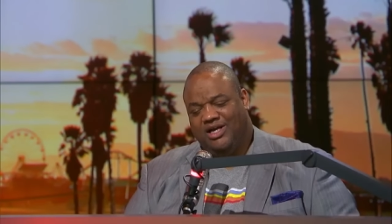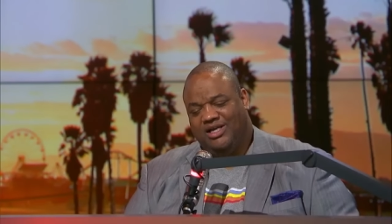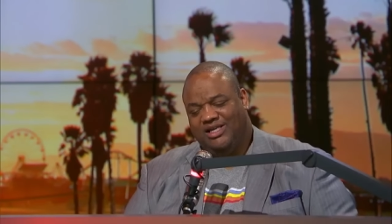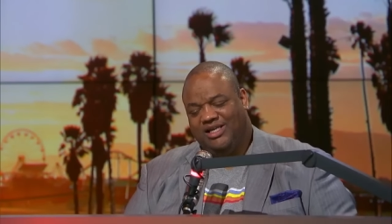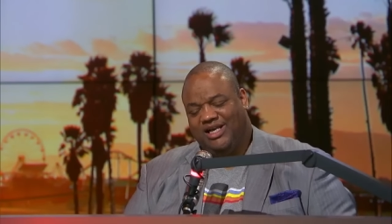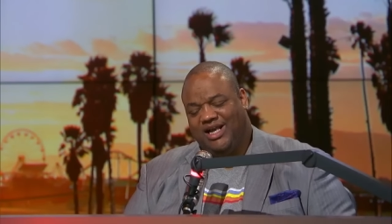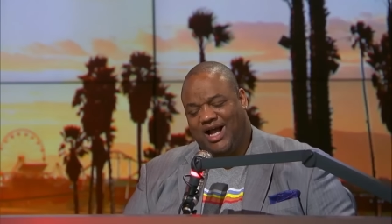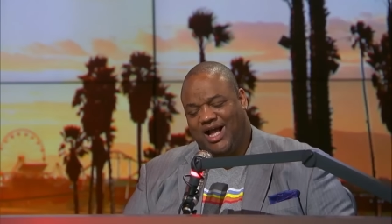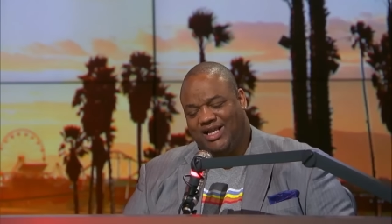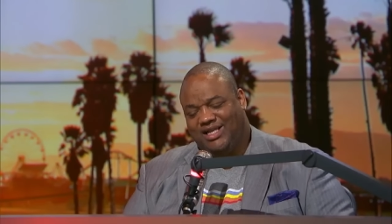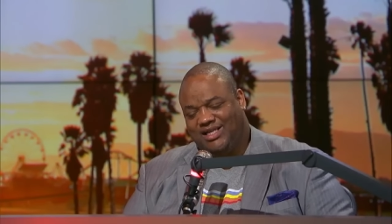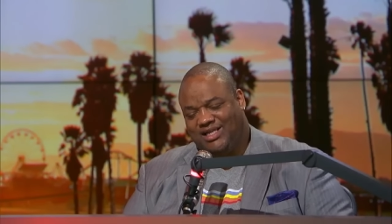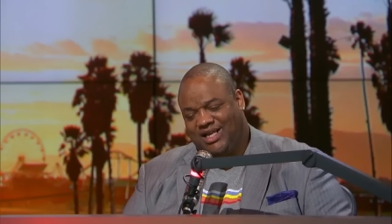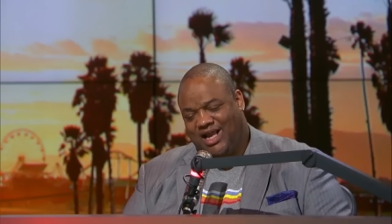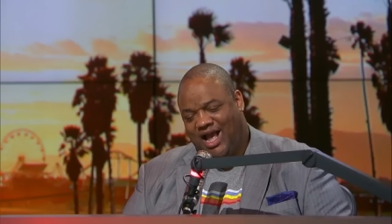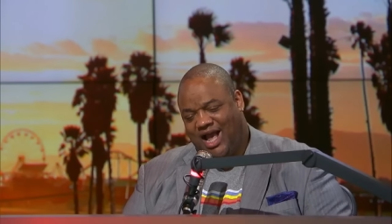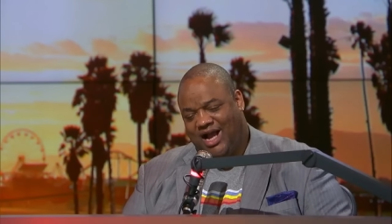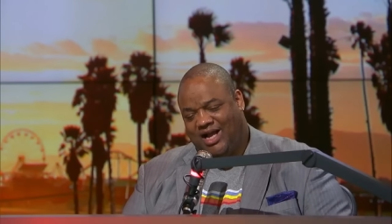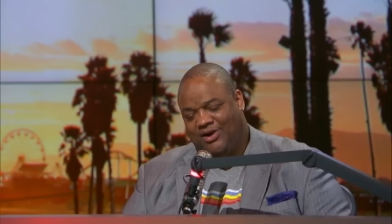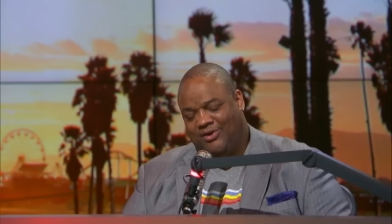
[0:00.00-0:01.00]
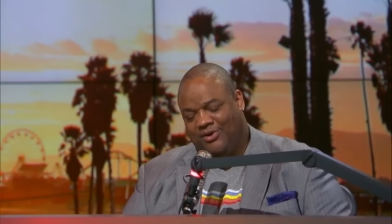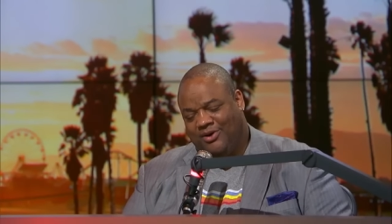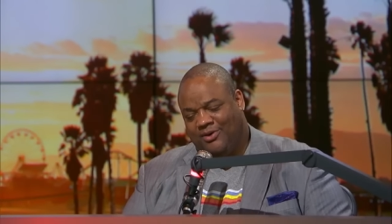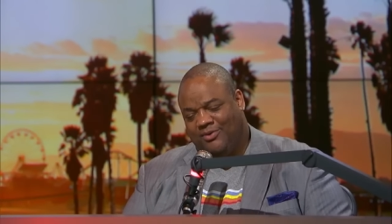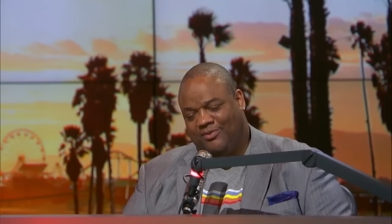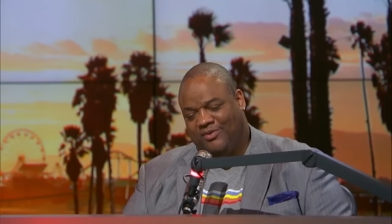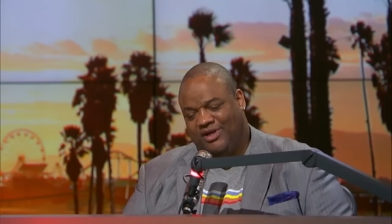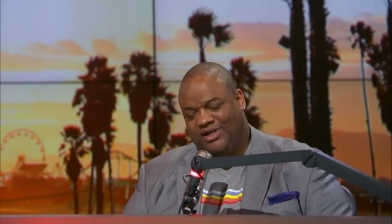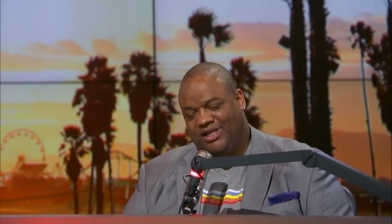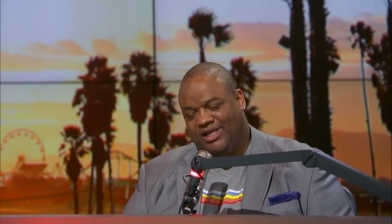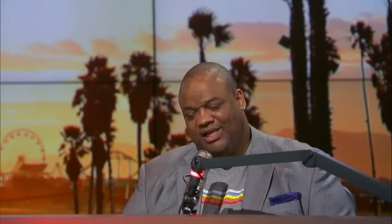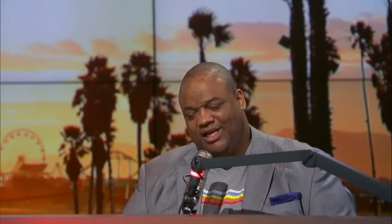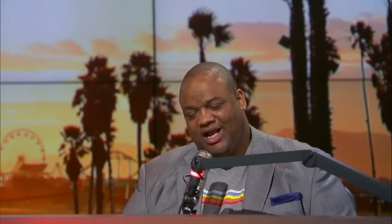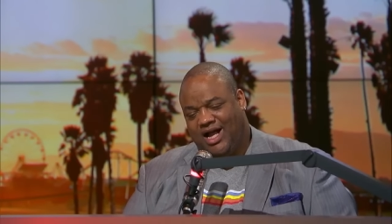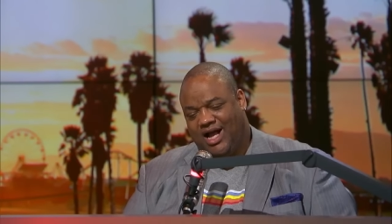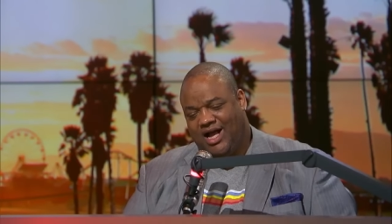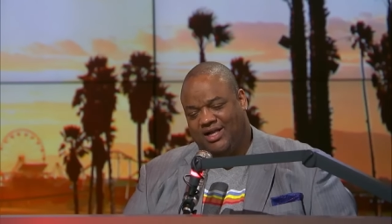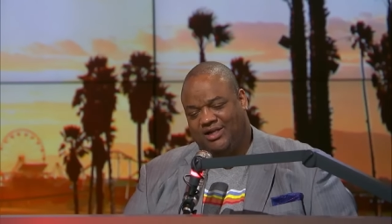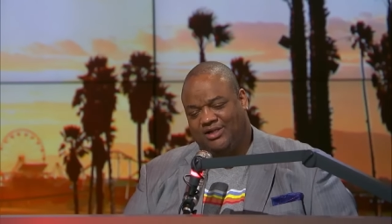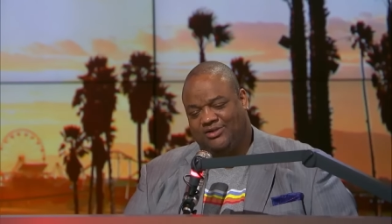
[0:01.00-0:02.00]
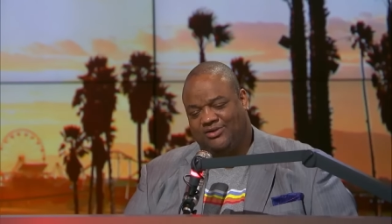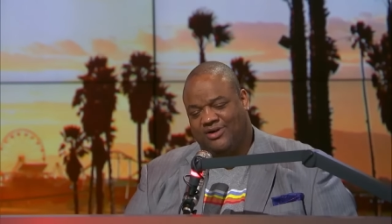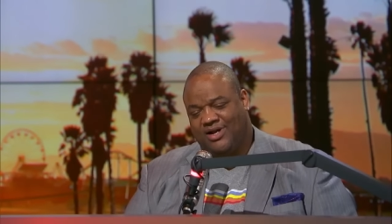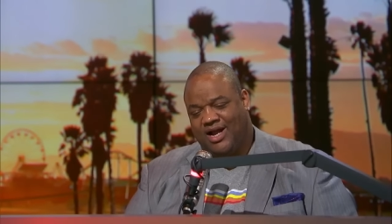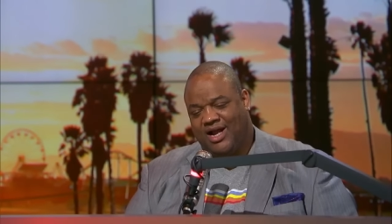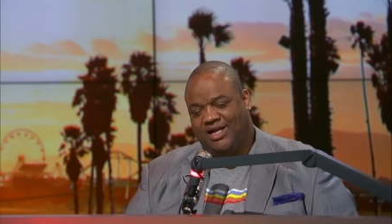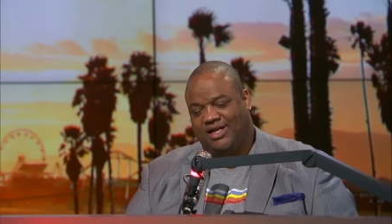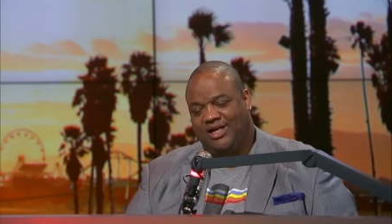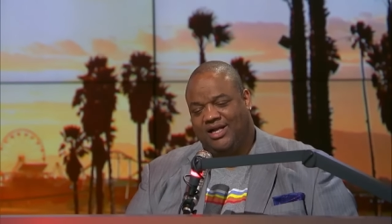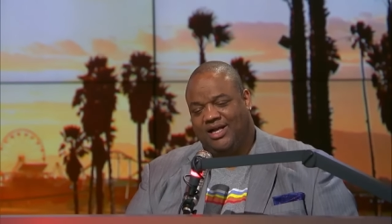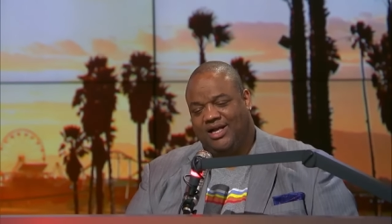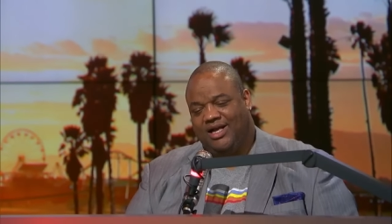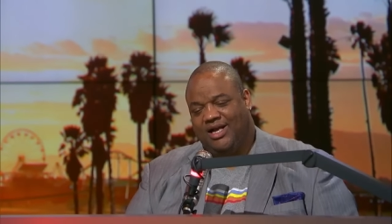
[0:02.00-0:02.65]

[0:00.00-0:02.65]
You got Dak on a rookie contract,